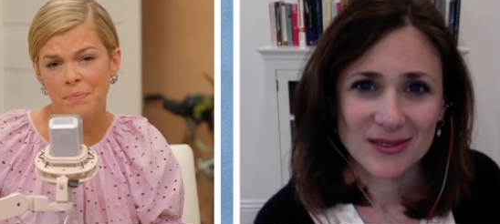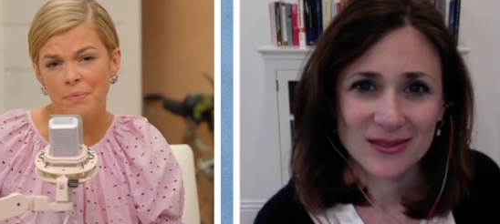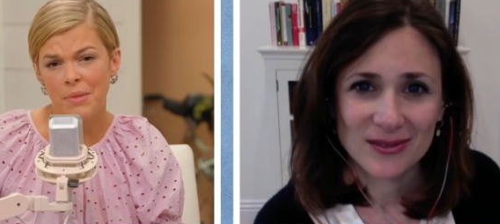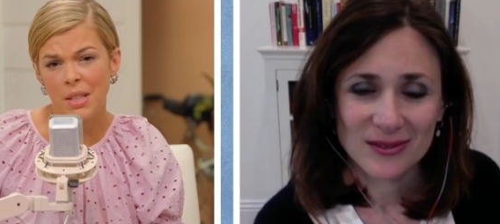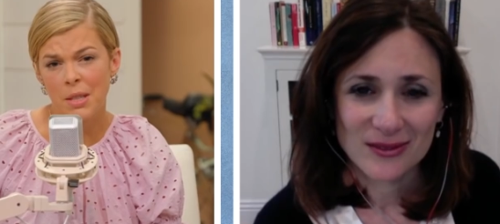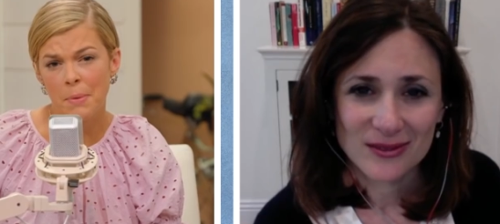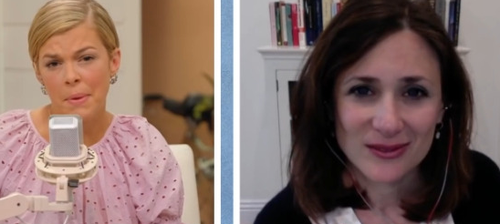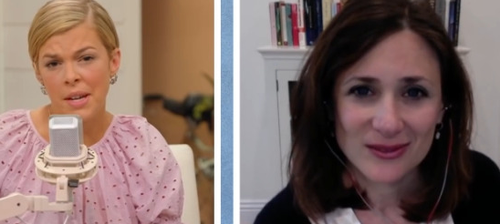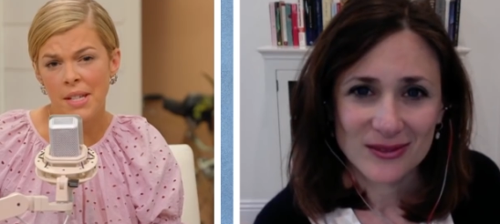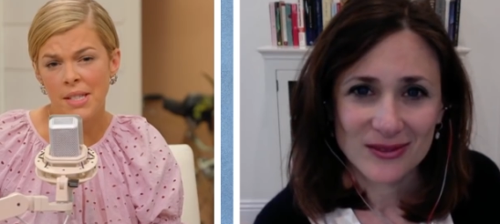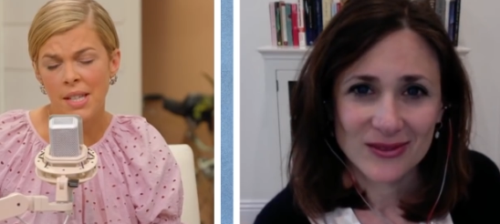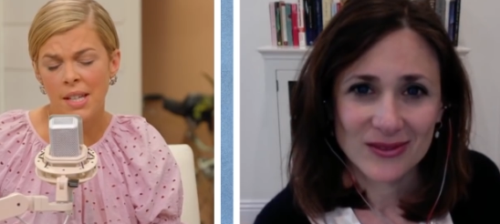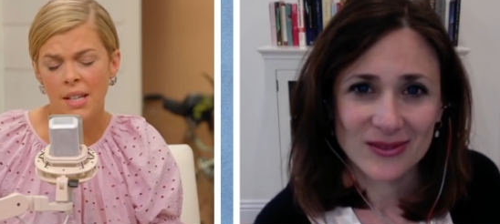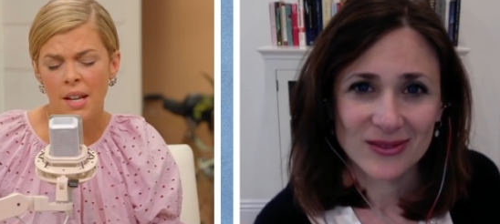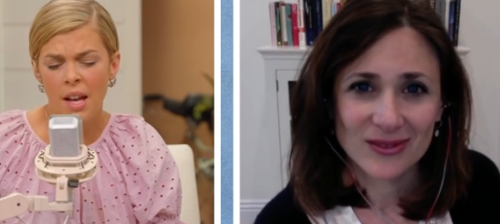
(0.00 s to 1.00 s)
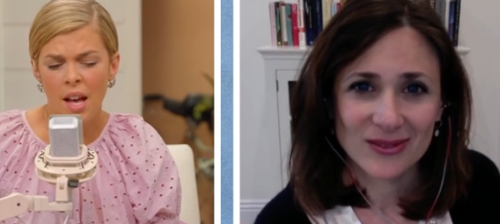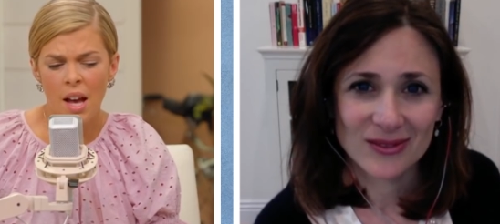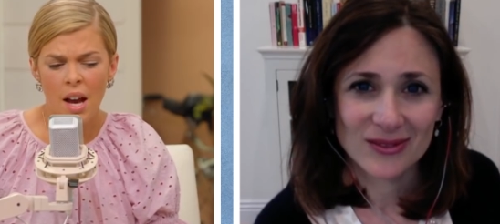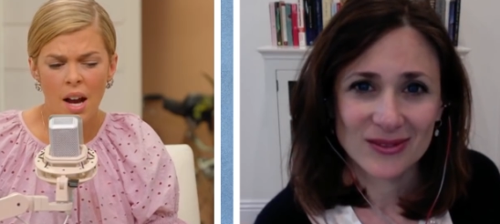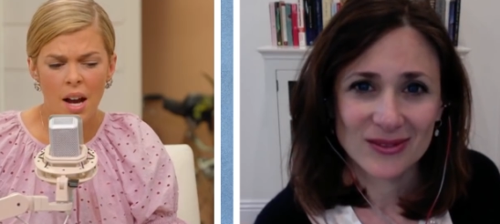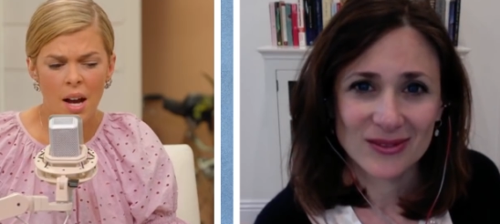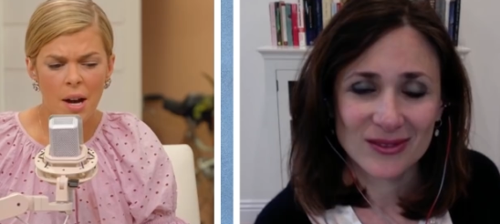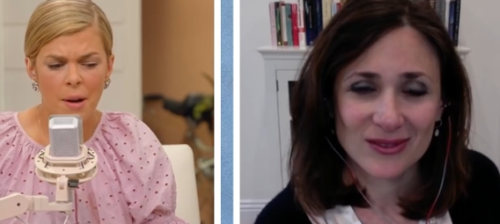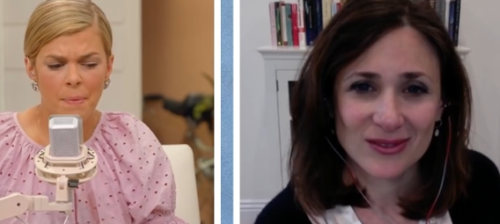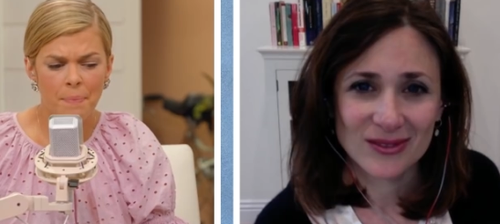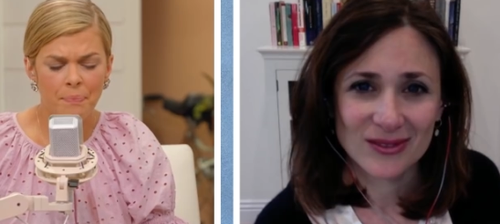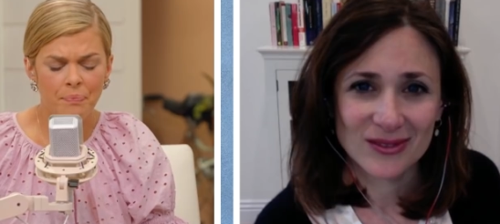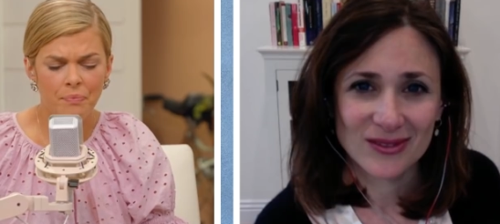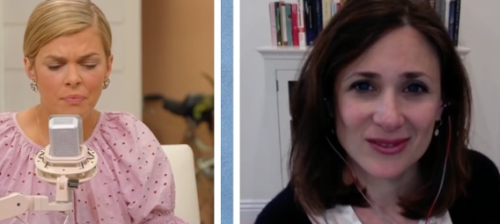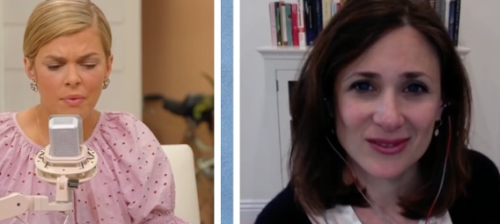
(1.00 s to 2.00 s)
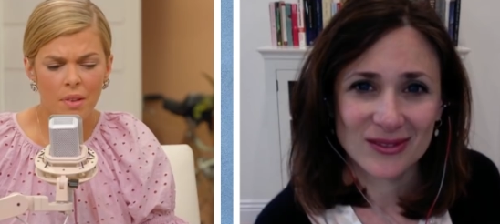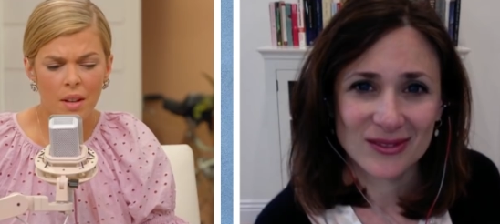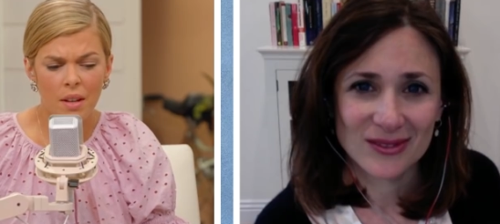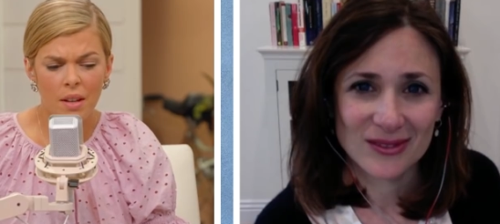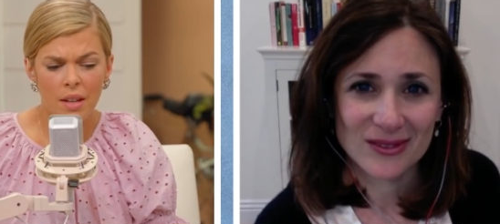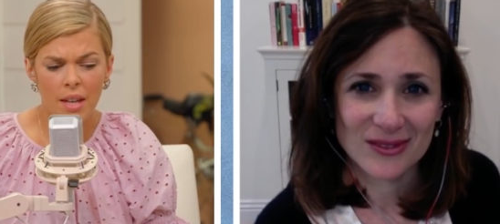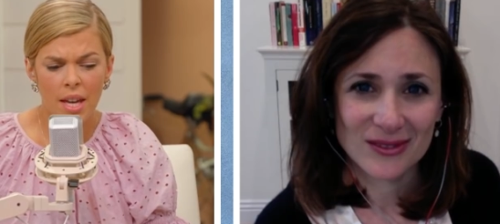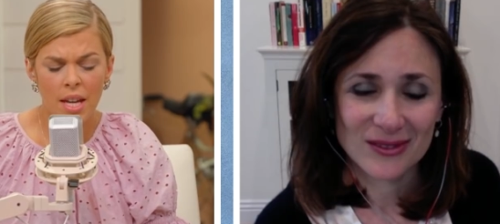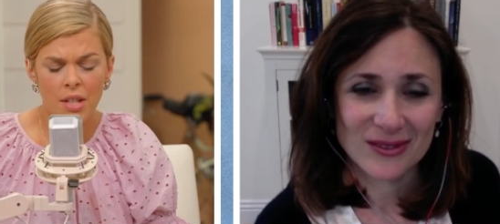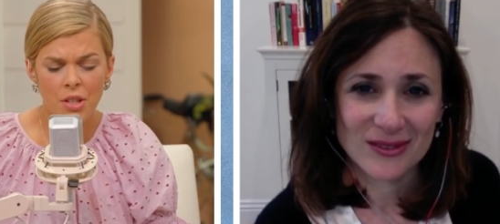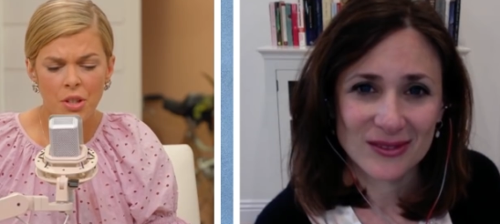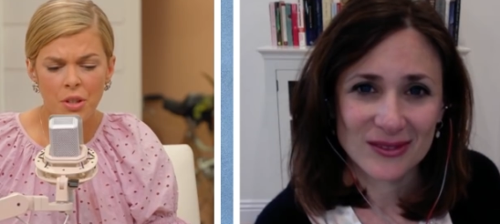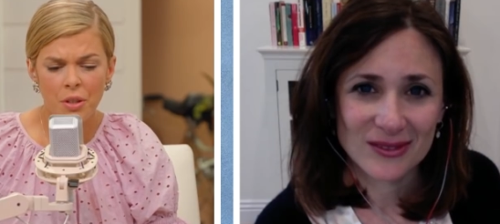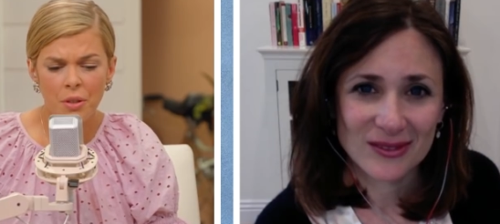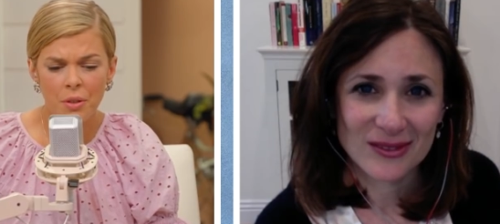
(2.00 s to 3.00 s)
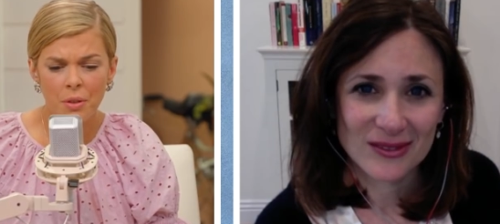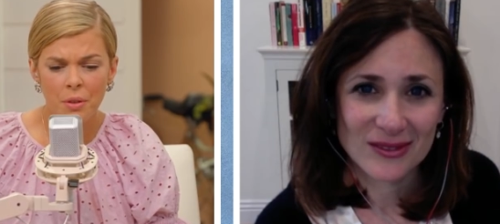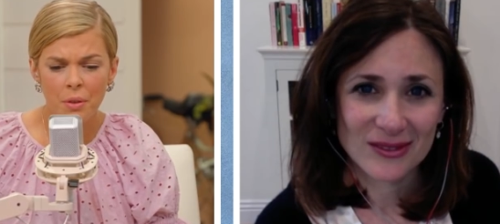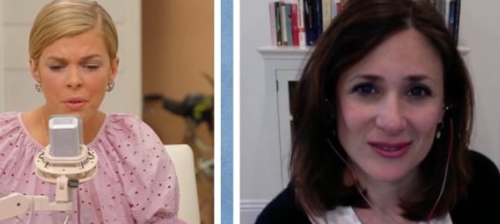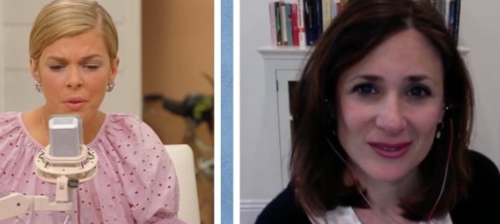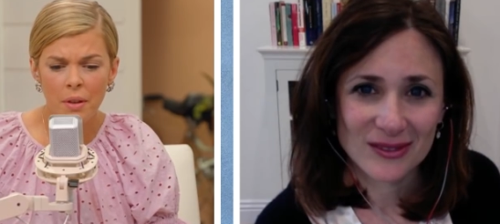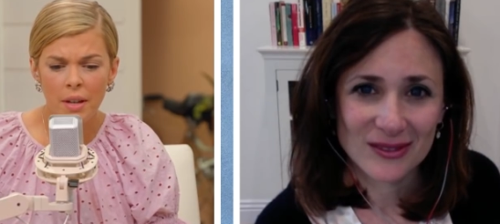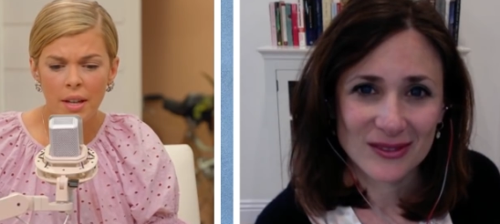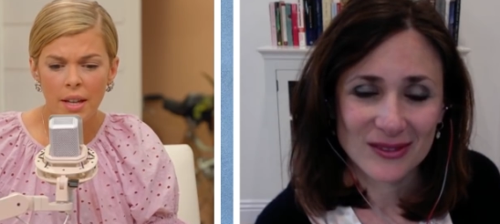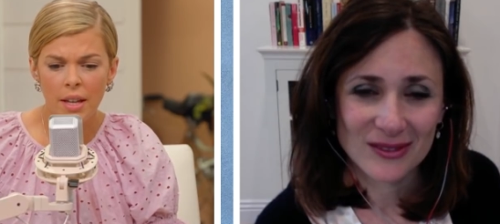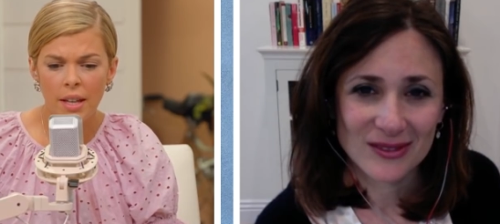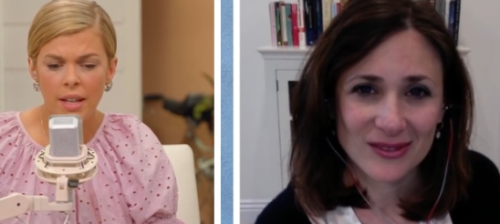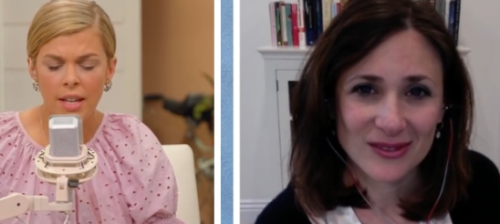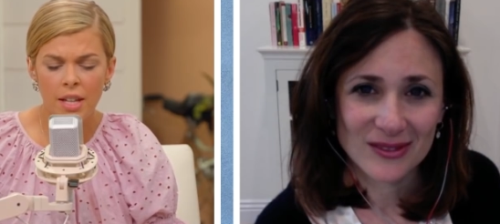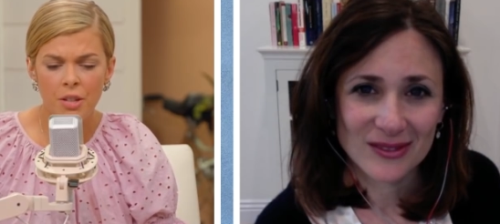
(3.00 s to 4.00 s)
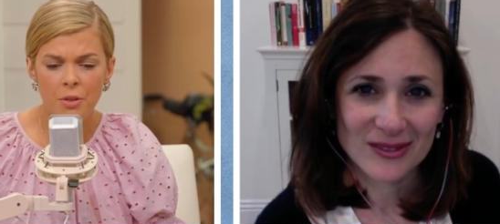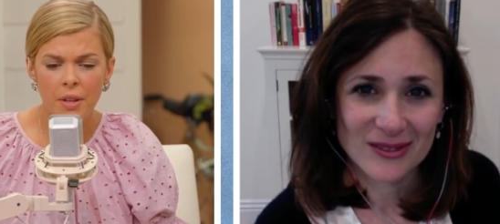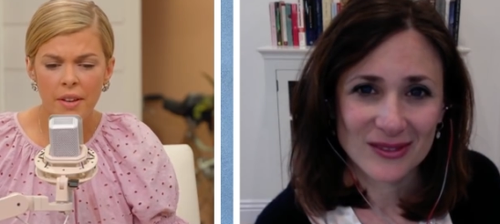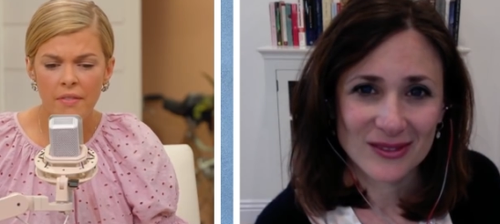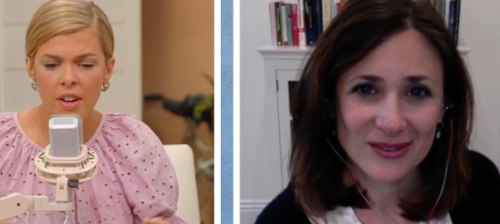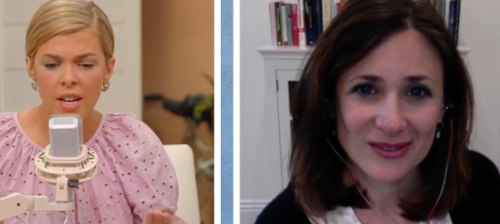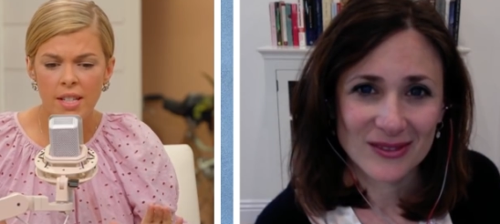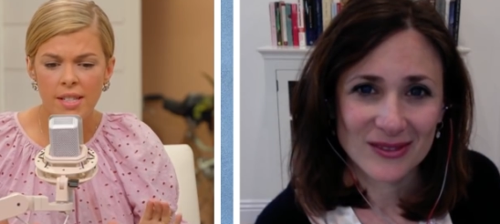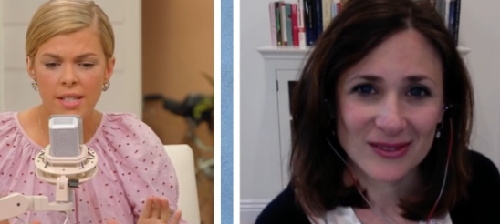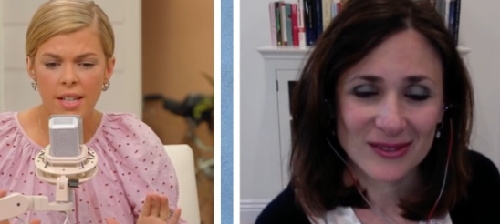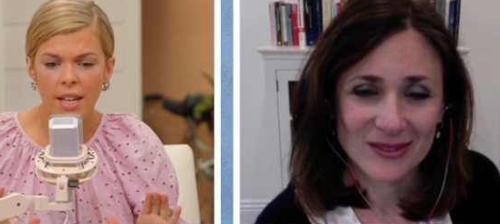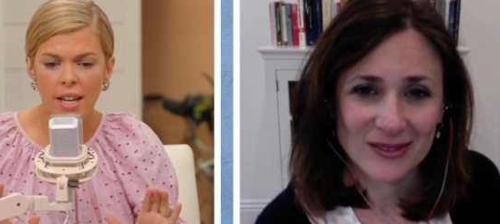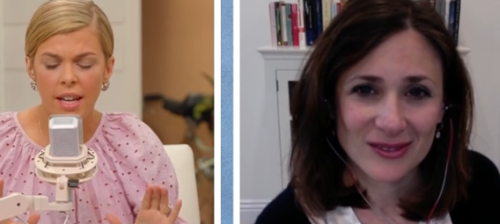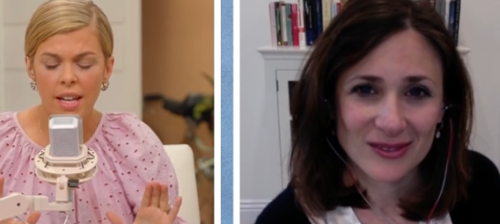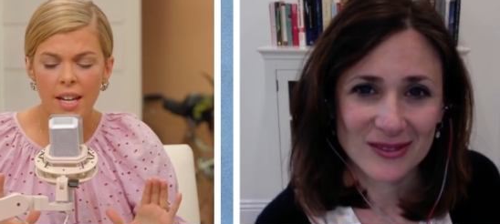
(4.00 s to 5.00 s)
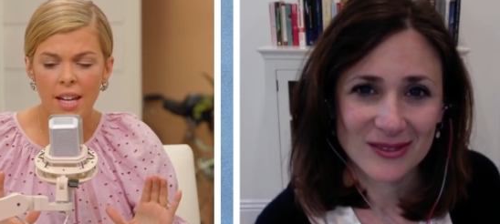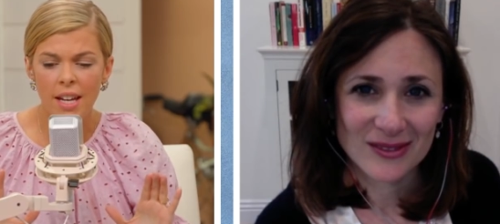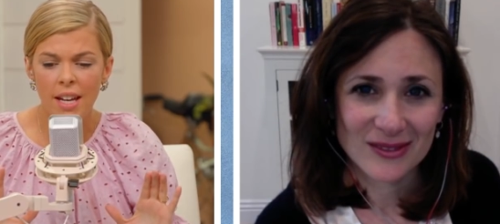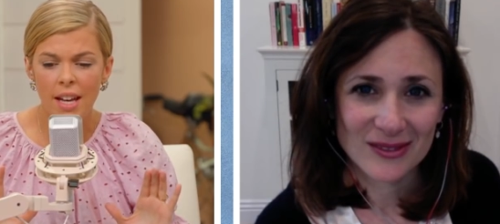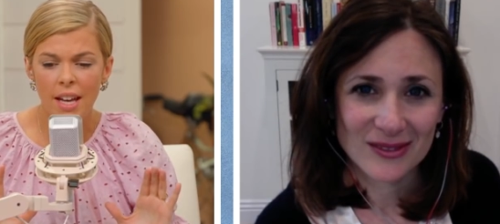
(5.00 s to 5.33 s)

Speaker 1: that's amazing. Um, can you can you give us any